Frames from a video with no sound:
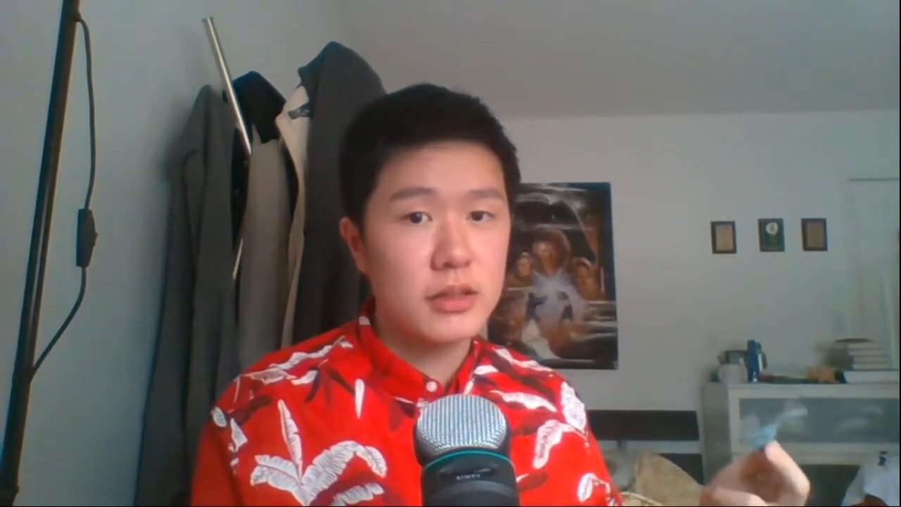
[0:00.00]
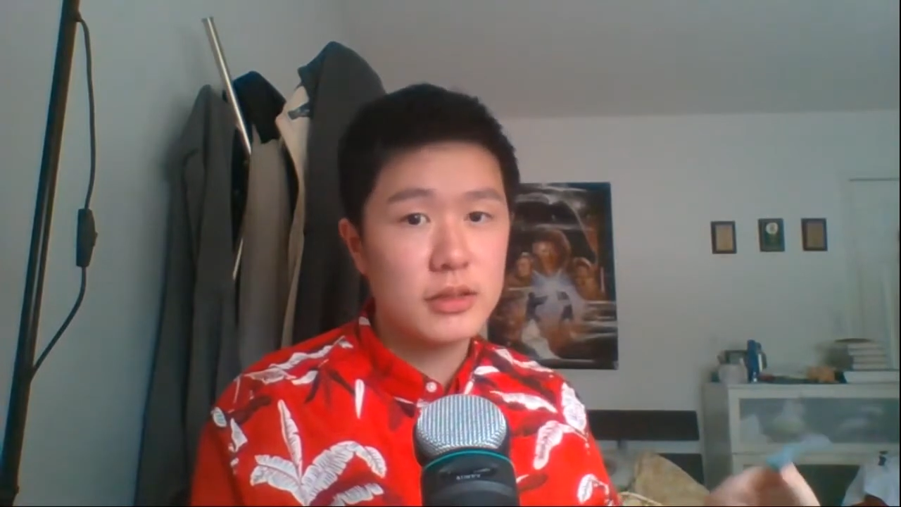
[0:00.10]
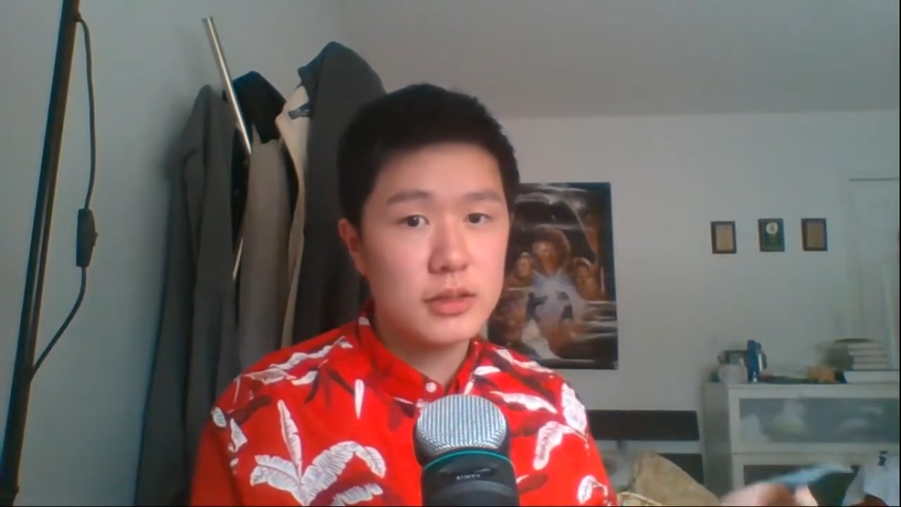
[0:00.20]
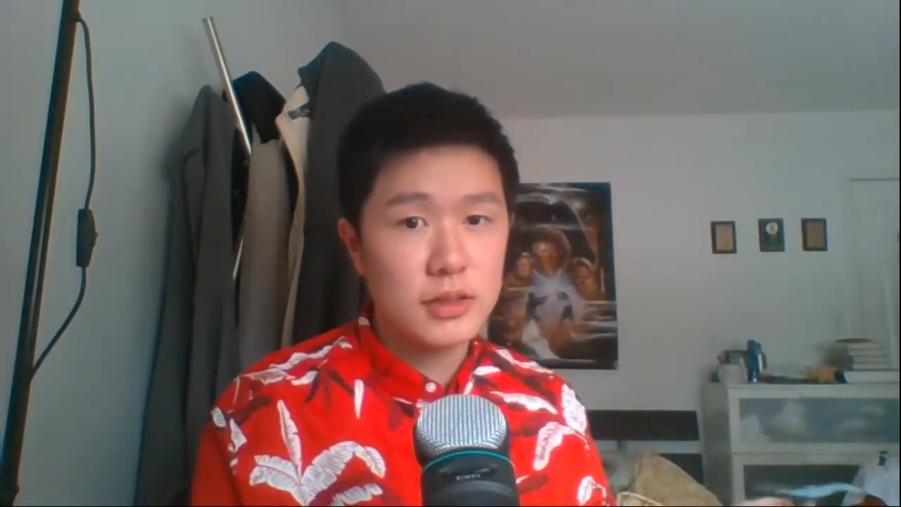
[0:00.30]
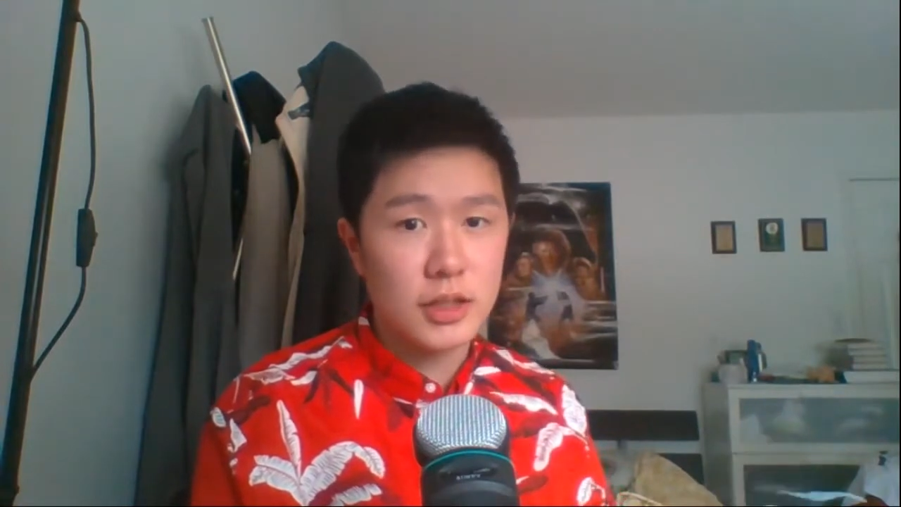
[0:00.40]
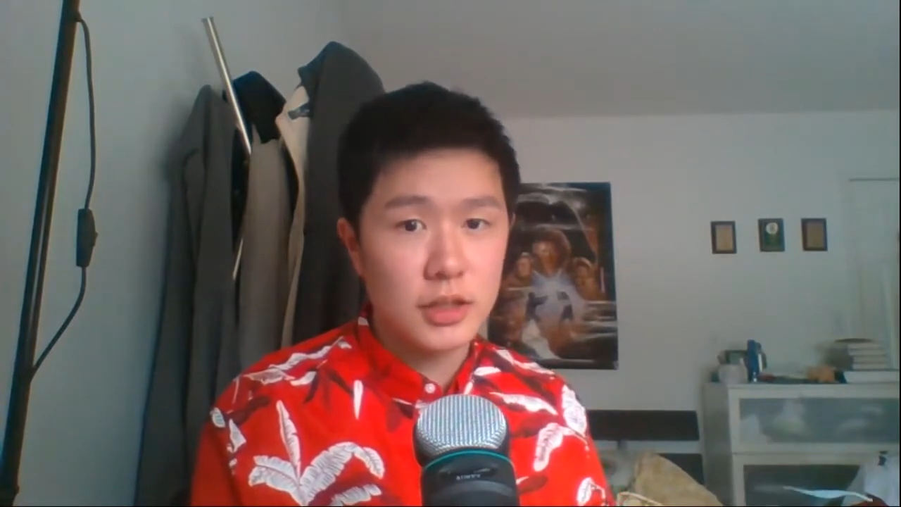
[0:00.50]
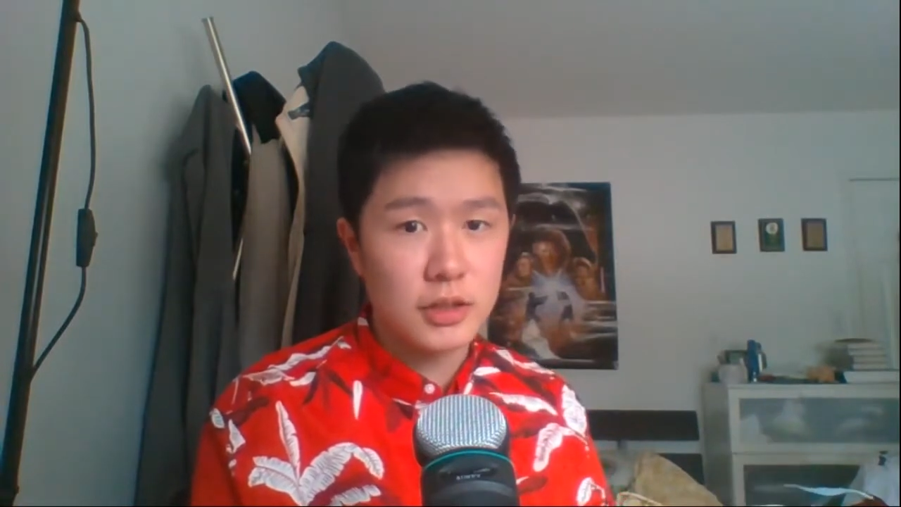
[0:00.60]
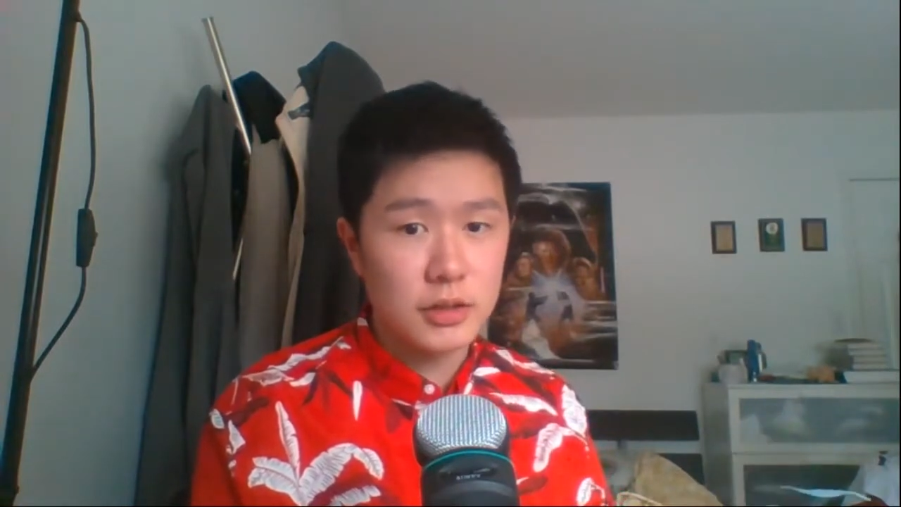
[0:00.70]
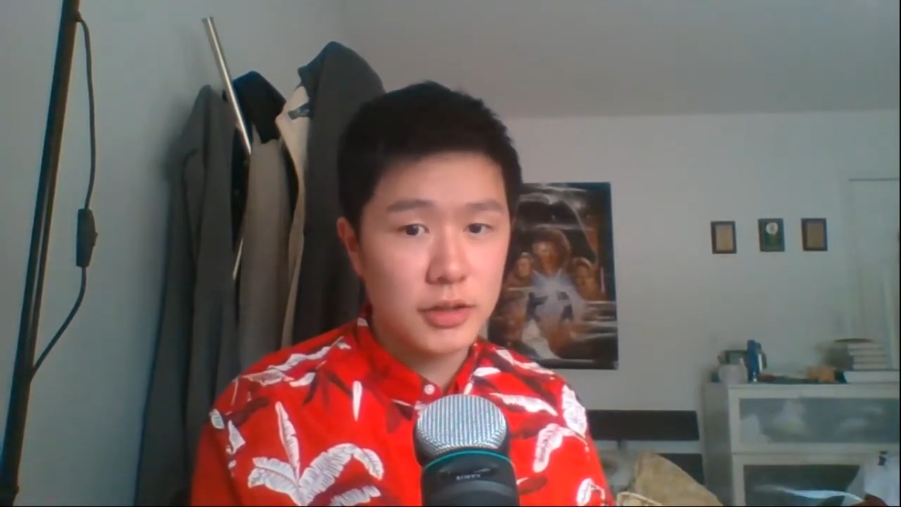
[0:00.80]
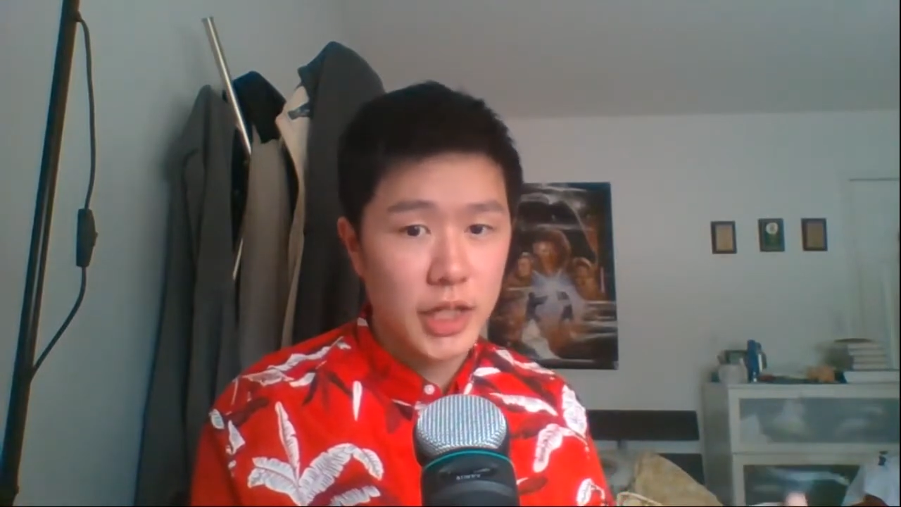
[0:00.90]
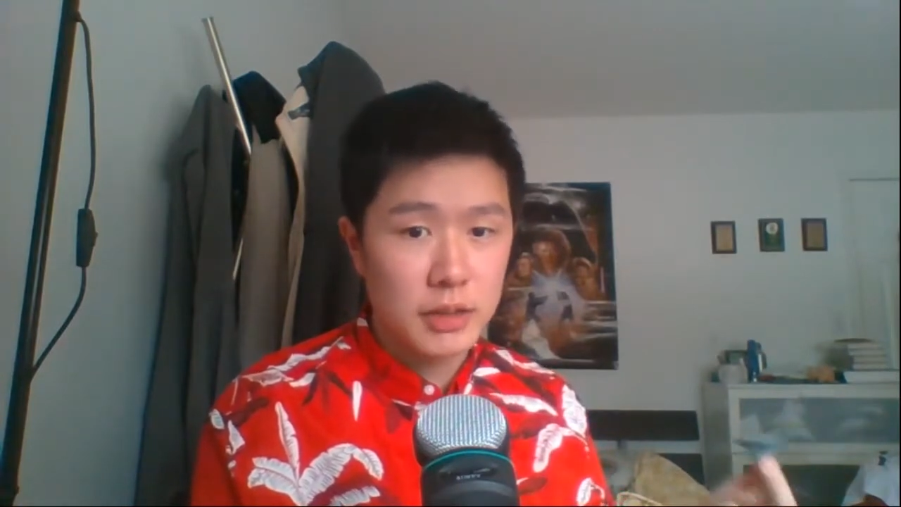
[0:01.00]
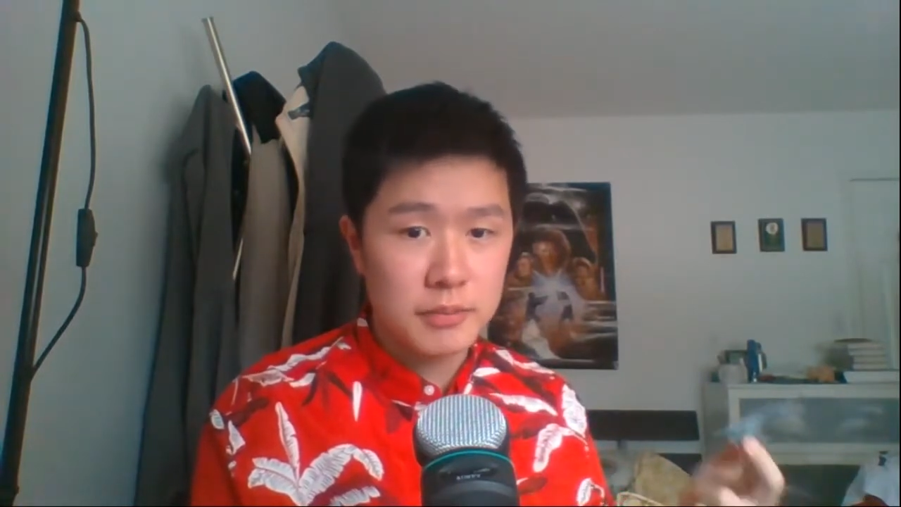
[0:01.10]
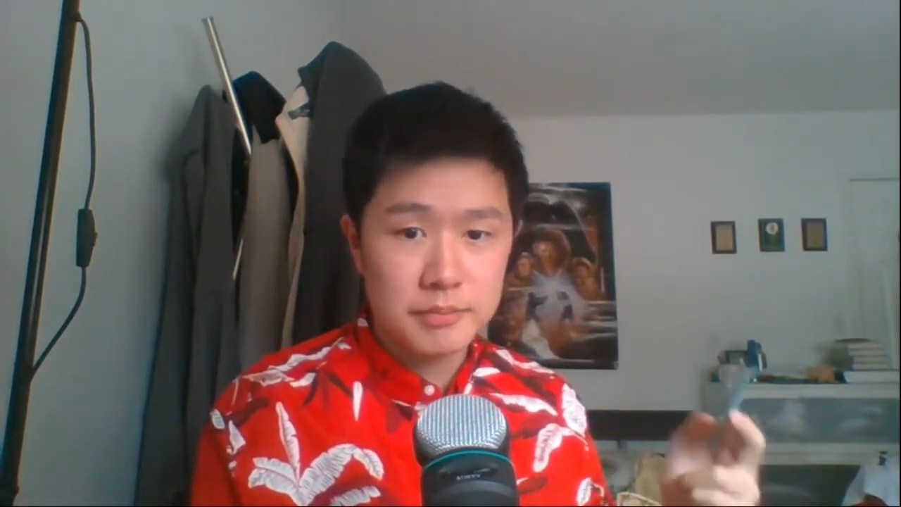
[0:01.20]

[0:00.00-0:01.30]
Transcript: so yeah.